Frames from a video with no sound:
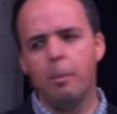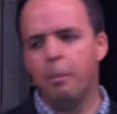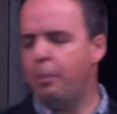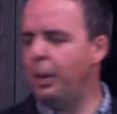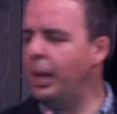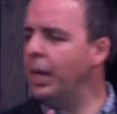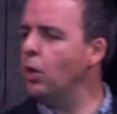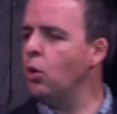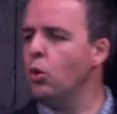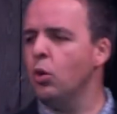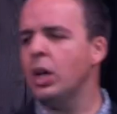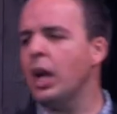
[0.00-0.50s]

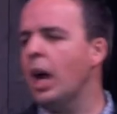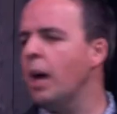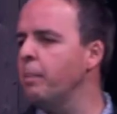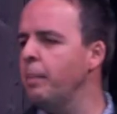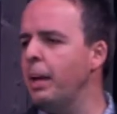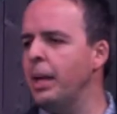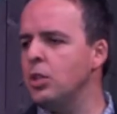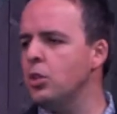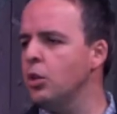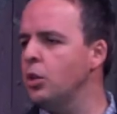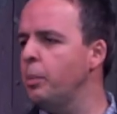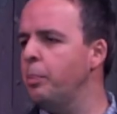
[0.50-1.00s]
Be who God
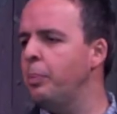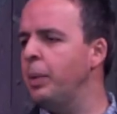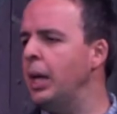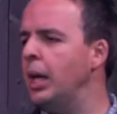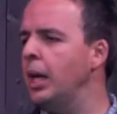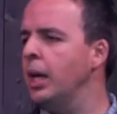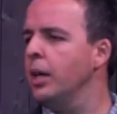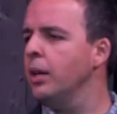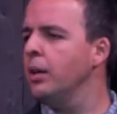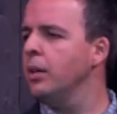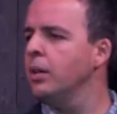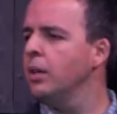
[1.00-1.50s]
made you to
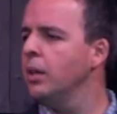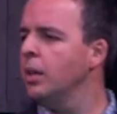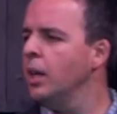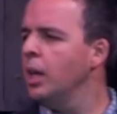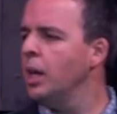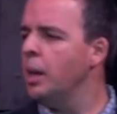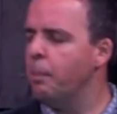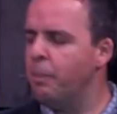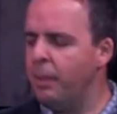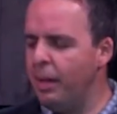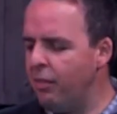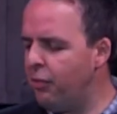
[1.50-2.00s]
be.
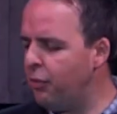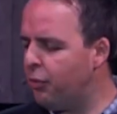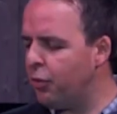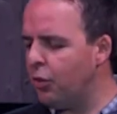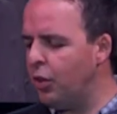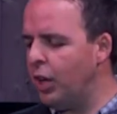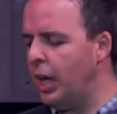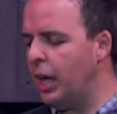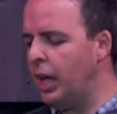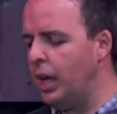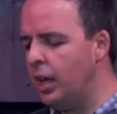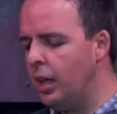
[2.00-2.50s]
Be
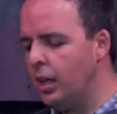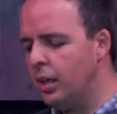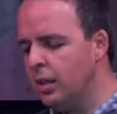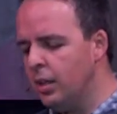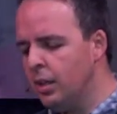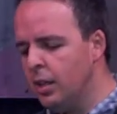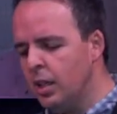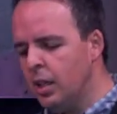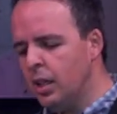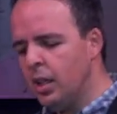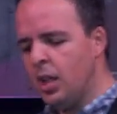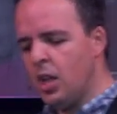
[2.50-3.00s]
free.
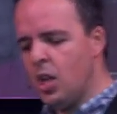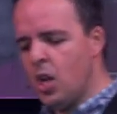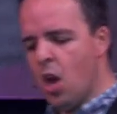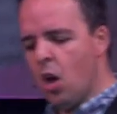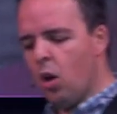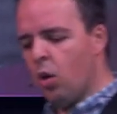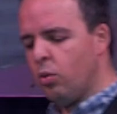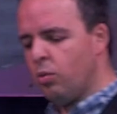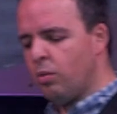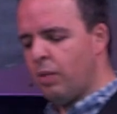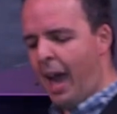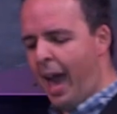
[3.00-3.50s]
You
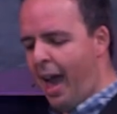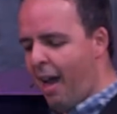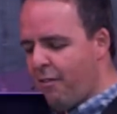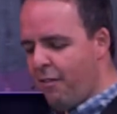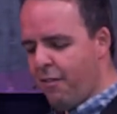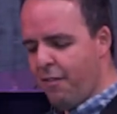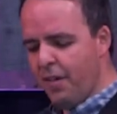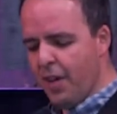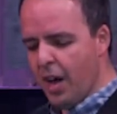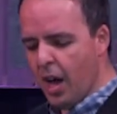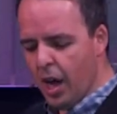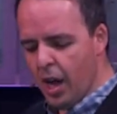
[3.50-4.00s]
know, have
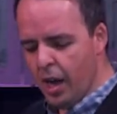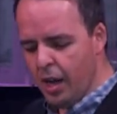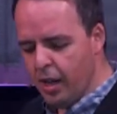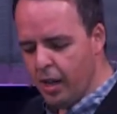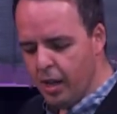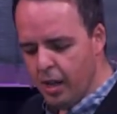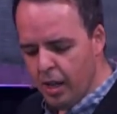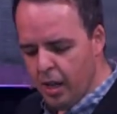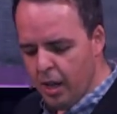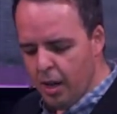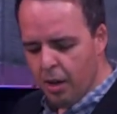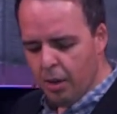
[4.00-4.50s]
fun.
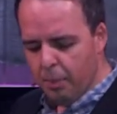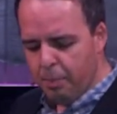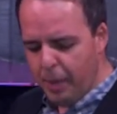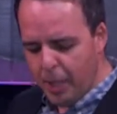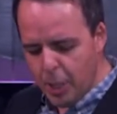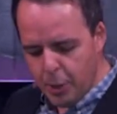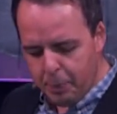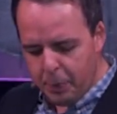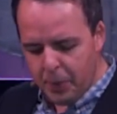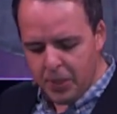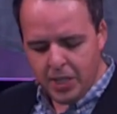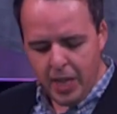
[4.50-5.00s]

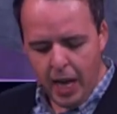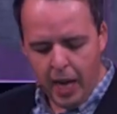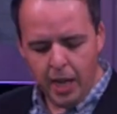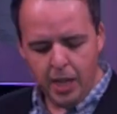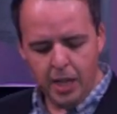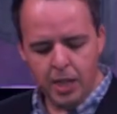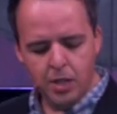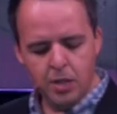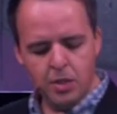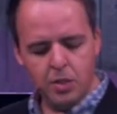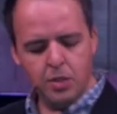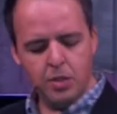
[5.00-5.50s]
Be
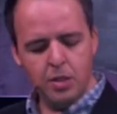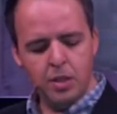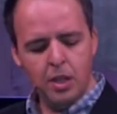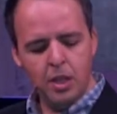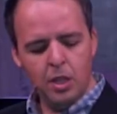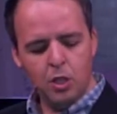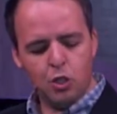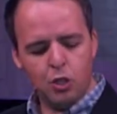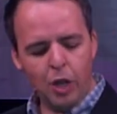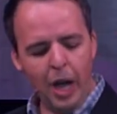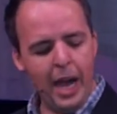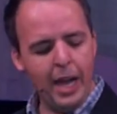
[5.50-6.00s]
spontaneous.
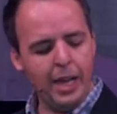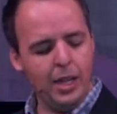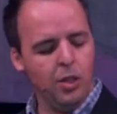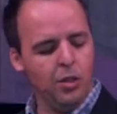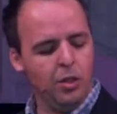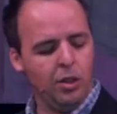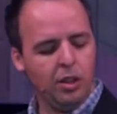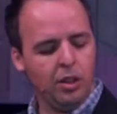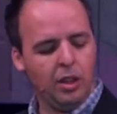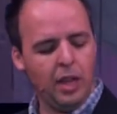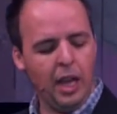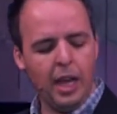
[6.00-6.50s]
Try
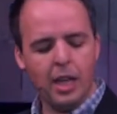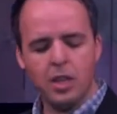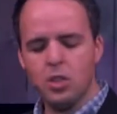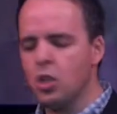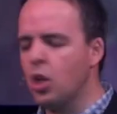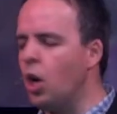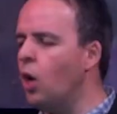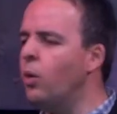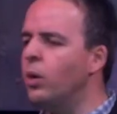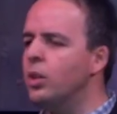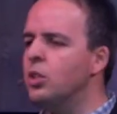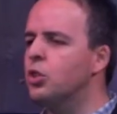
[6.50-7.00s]
new things.
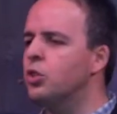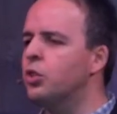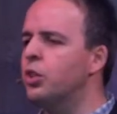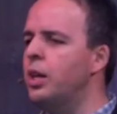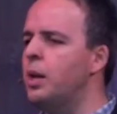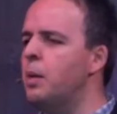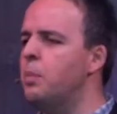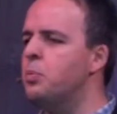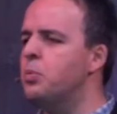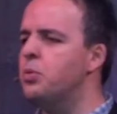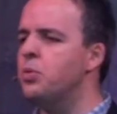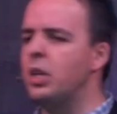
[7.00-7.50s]
Go on
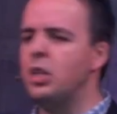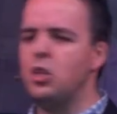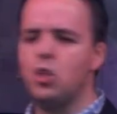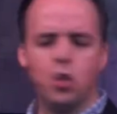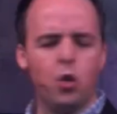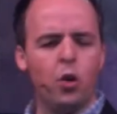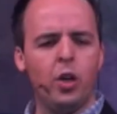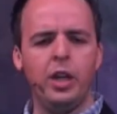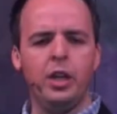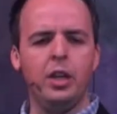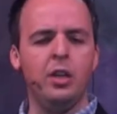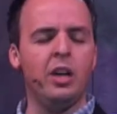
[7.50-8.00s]
trips.
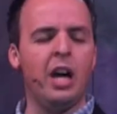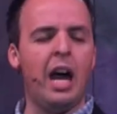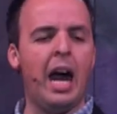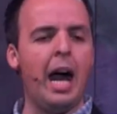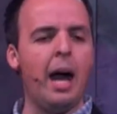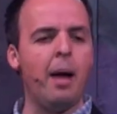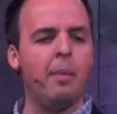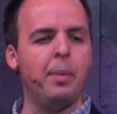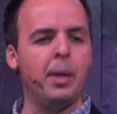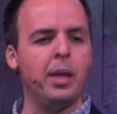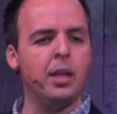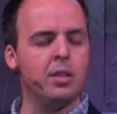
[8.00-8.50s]
Enjoy new
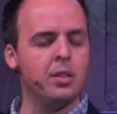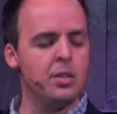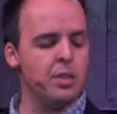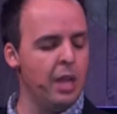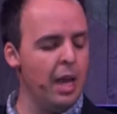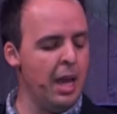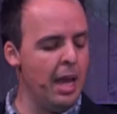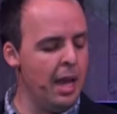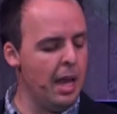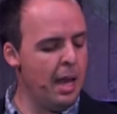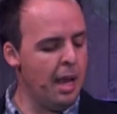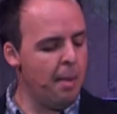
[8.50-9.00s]
hobbies.
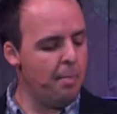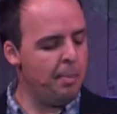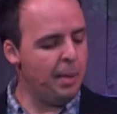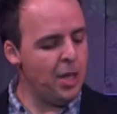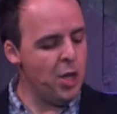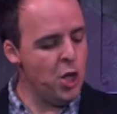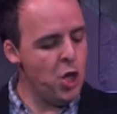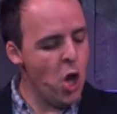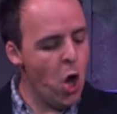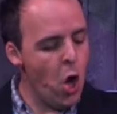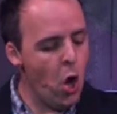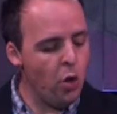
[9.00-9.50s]
But
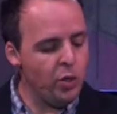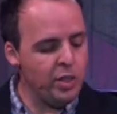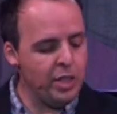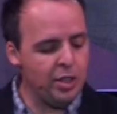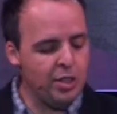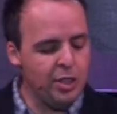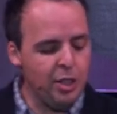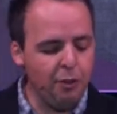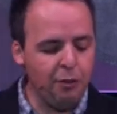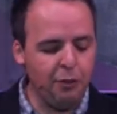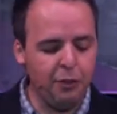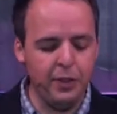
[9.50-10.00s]
know the
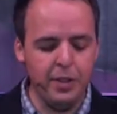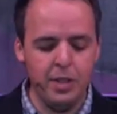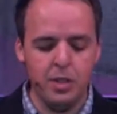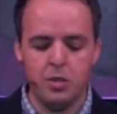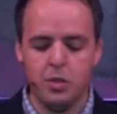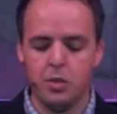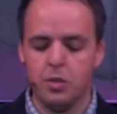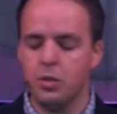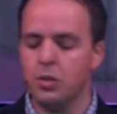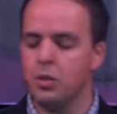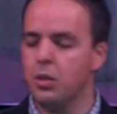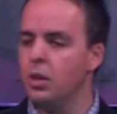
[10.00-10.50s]

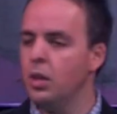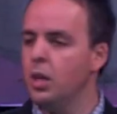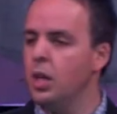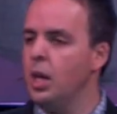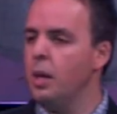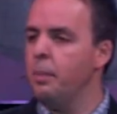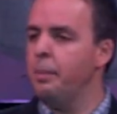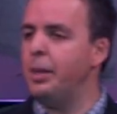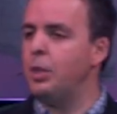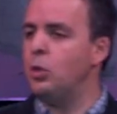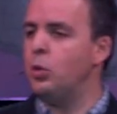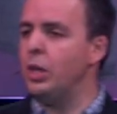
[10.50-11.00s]
difference
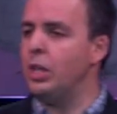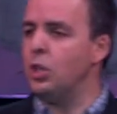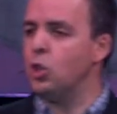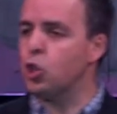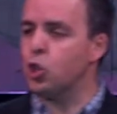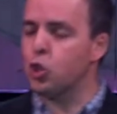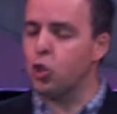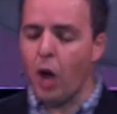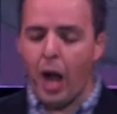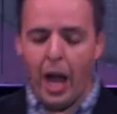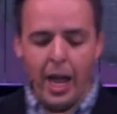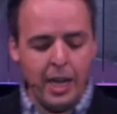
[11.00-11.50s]
between
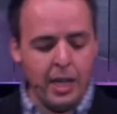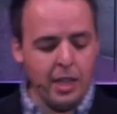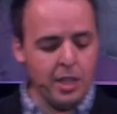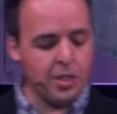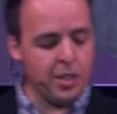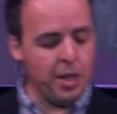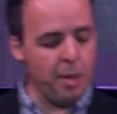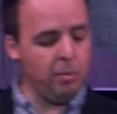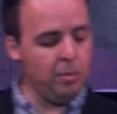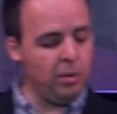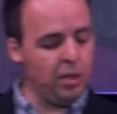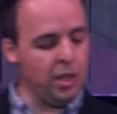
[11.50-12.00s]
trying
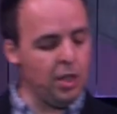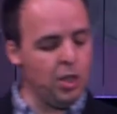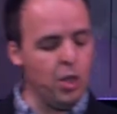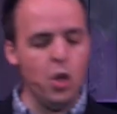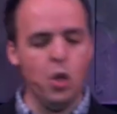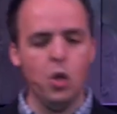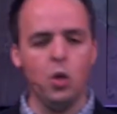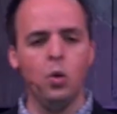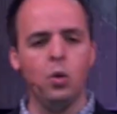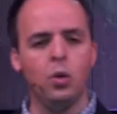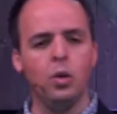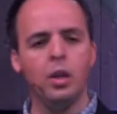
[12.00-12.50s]
something
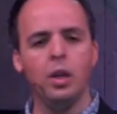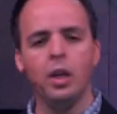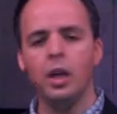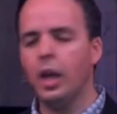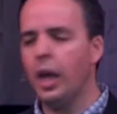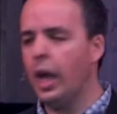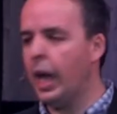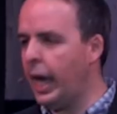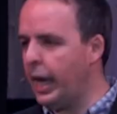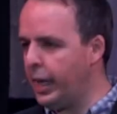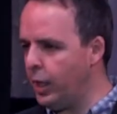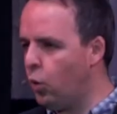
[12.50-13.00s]
new
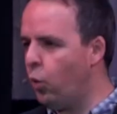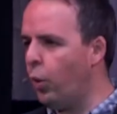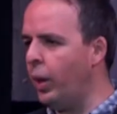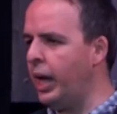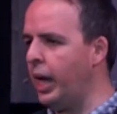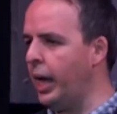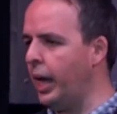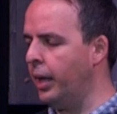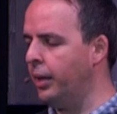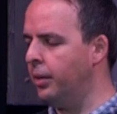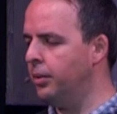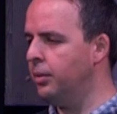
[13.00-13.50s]
and
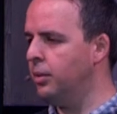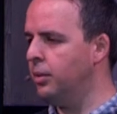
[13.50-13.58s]
quitting.